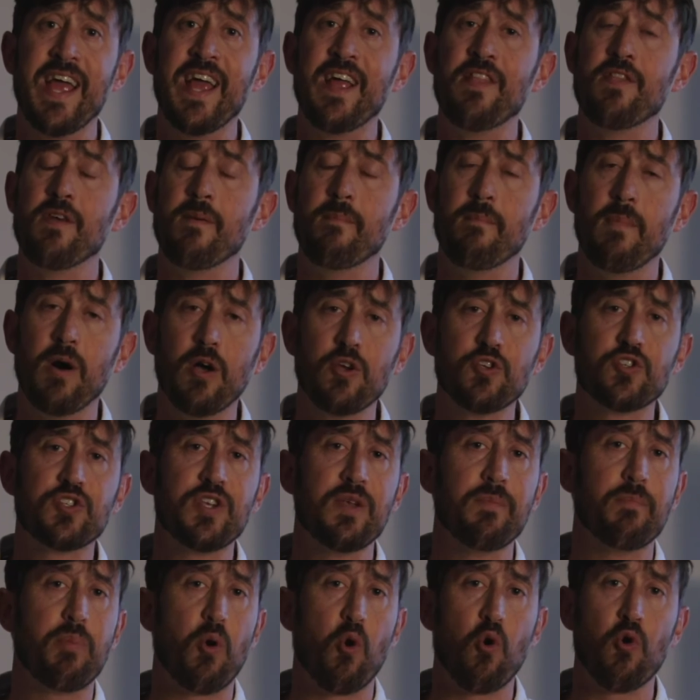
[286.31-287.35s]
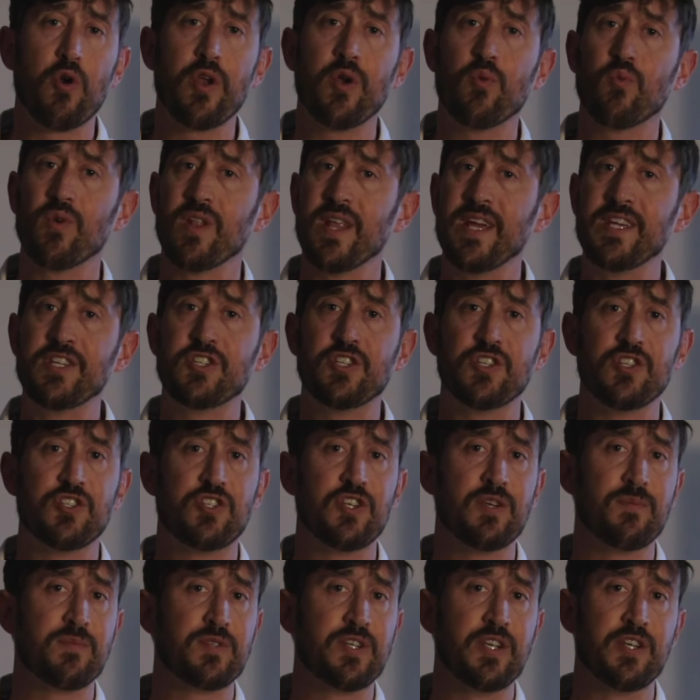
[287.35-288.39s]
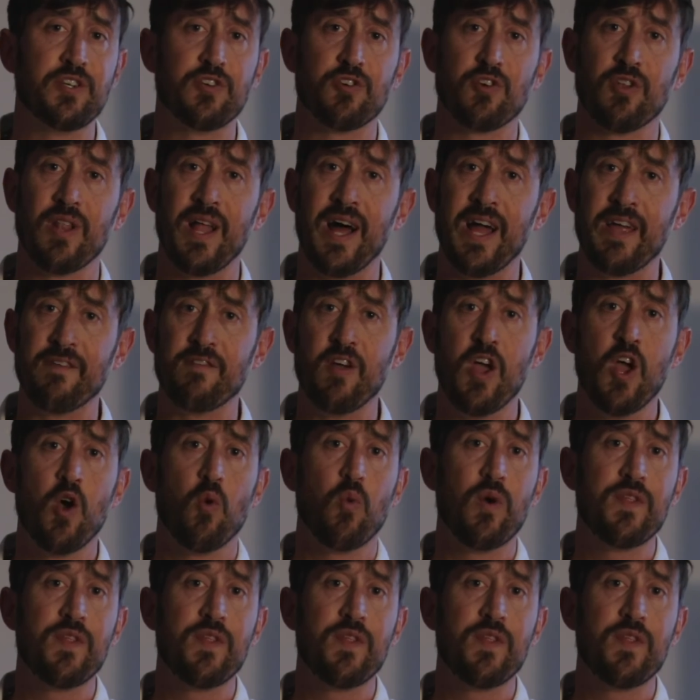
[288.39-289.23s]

in the most important relationships in your life,